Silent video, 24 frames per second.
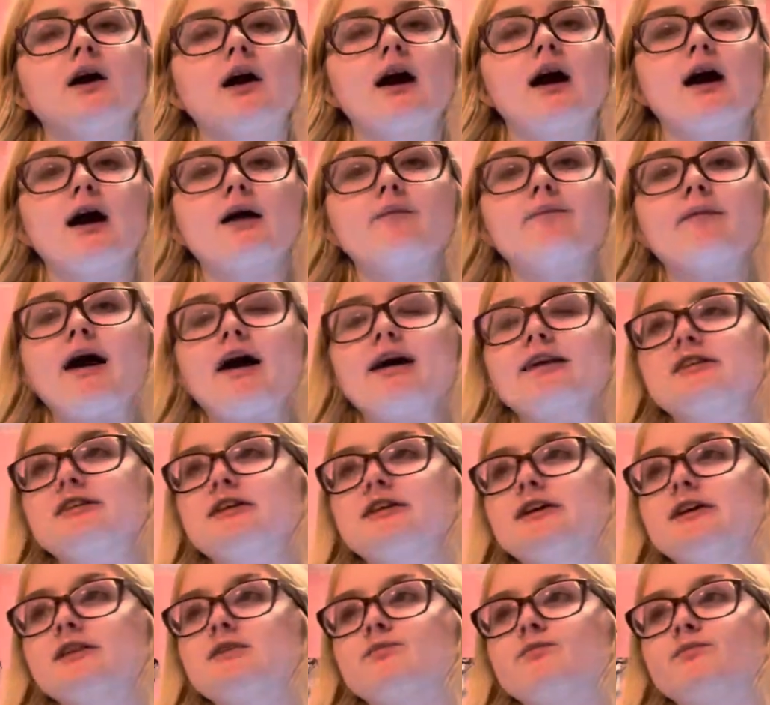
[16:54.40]
I
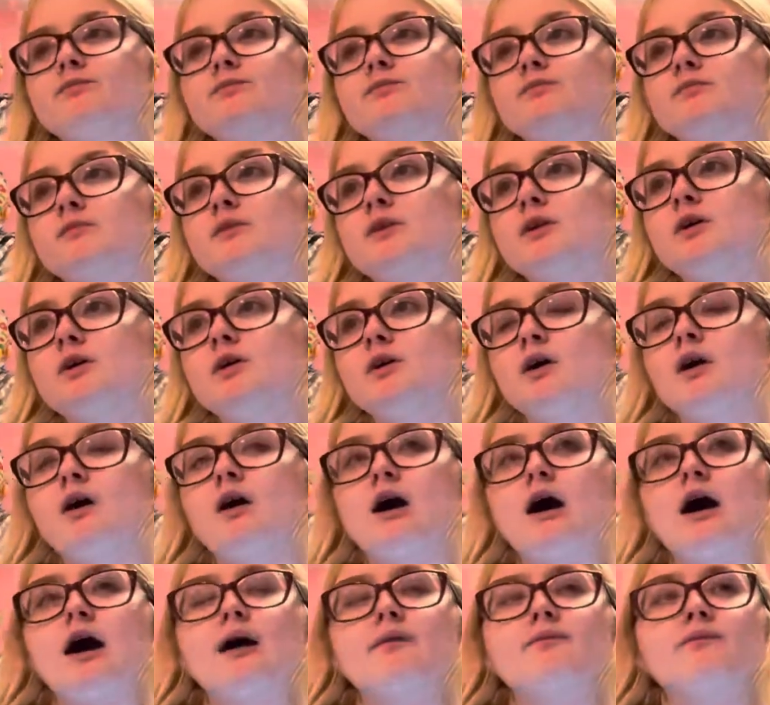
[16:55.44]
did,
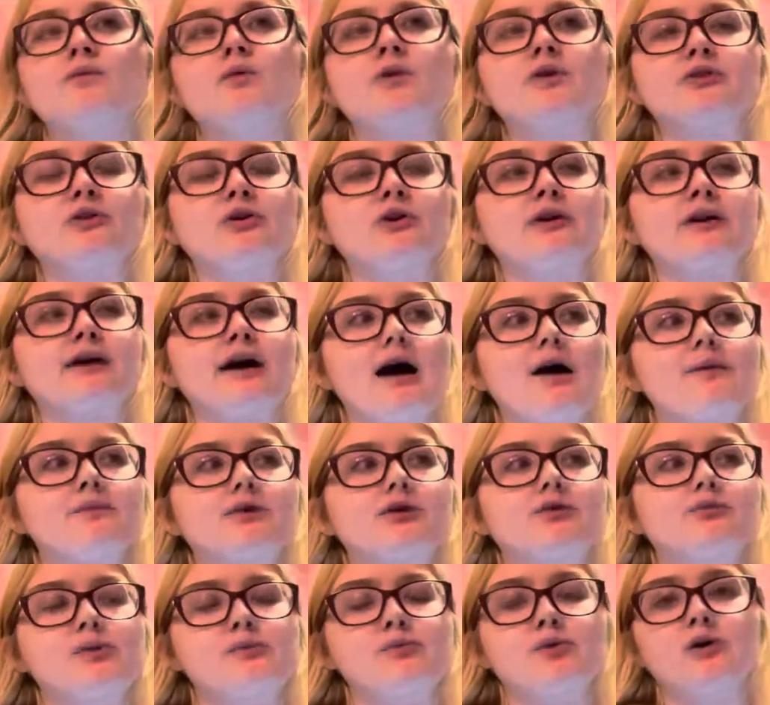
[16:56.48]
with all the
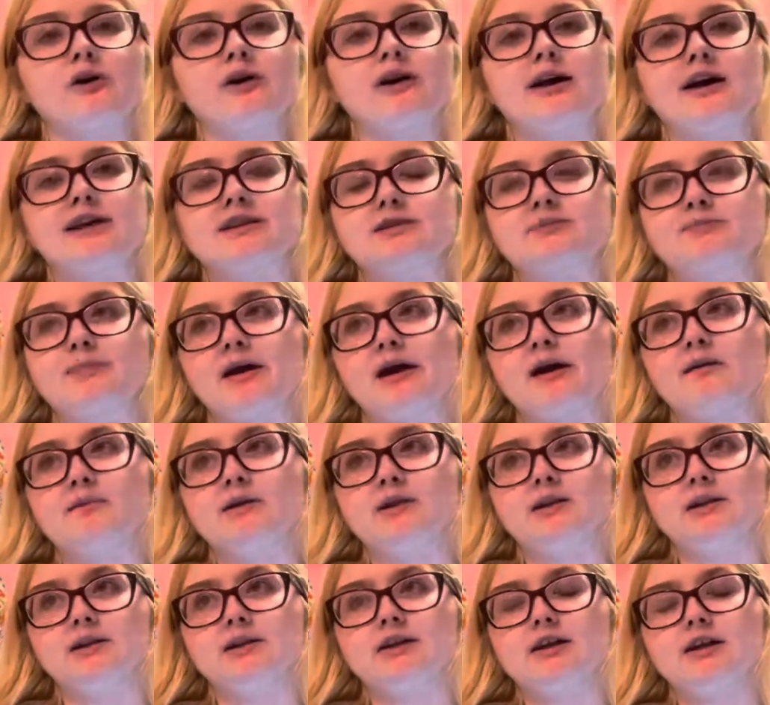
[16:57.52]
comments, reported as spam
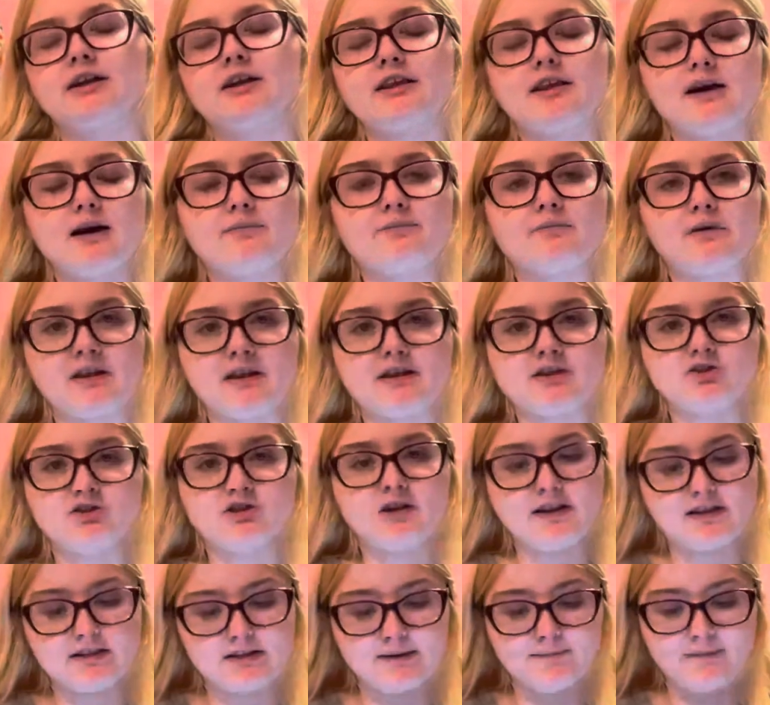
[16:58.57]
and deleted them, but then she
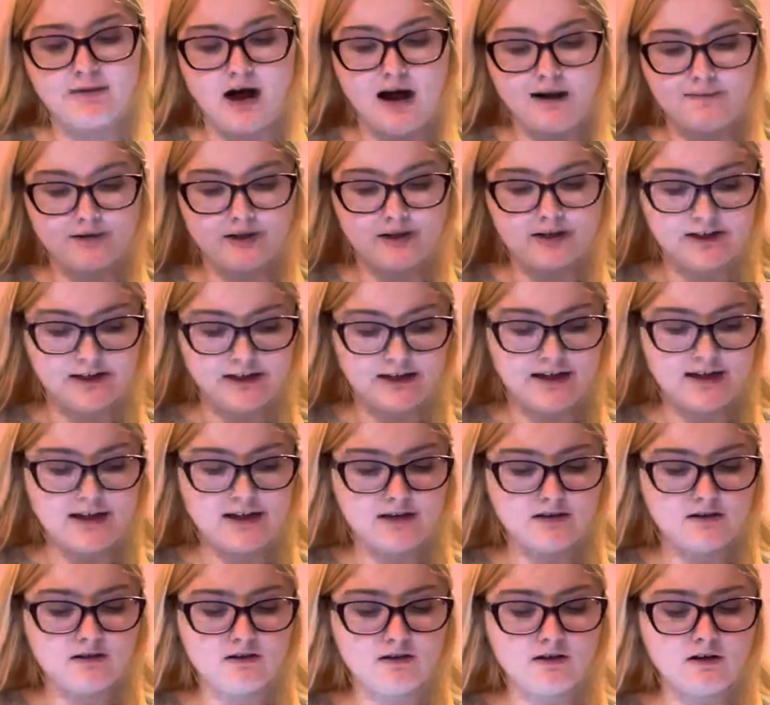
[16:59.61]
ended up commenting
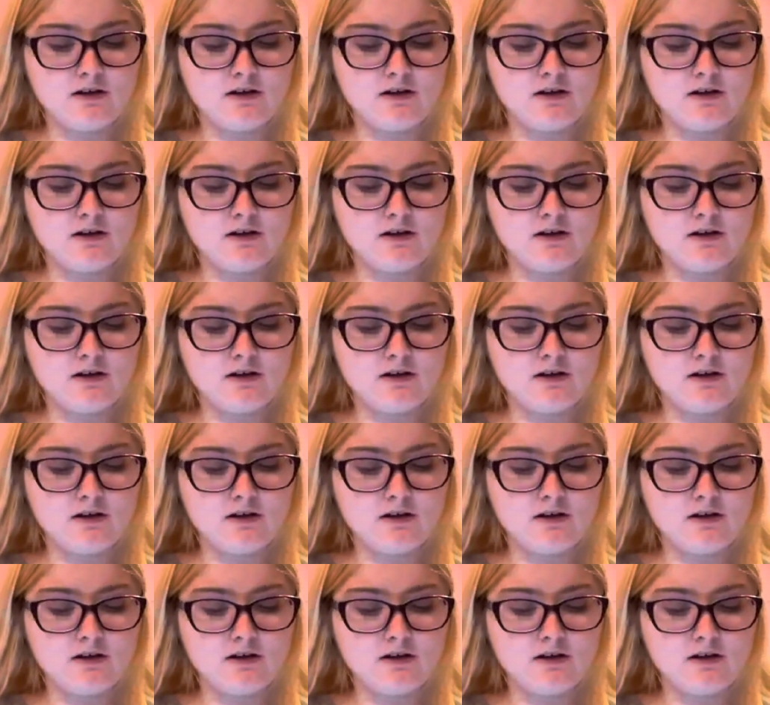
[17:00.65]
again.